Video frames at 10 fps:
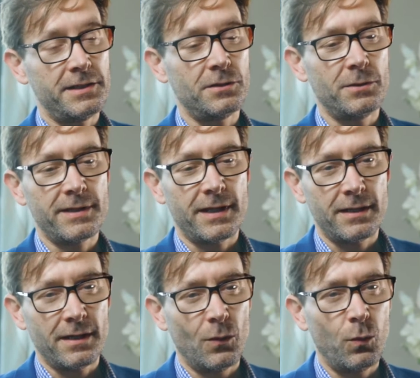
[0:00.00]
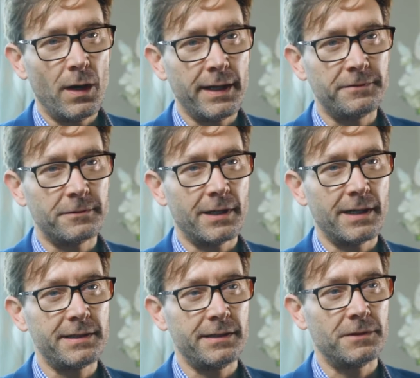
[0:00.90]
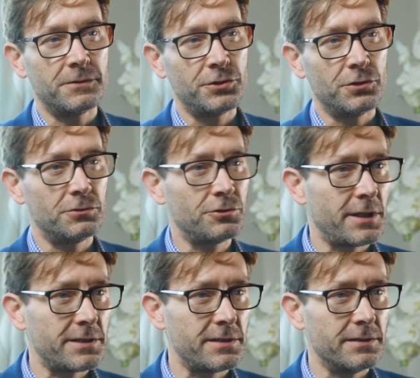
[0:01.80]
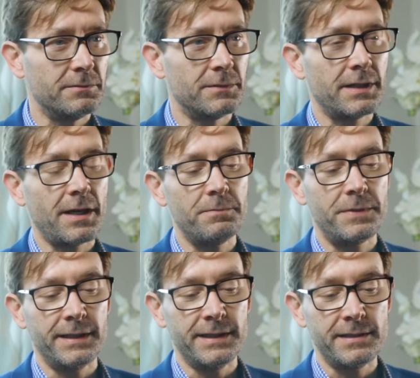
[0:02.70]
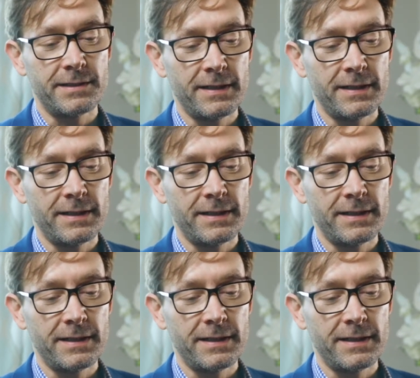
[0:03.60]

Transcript: deal with a wide variety of offshore trust and companies,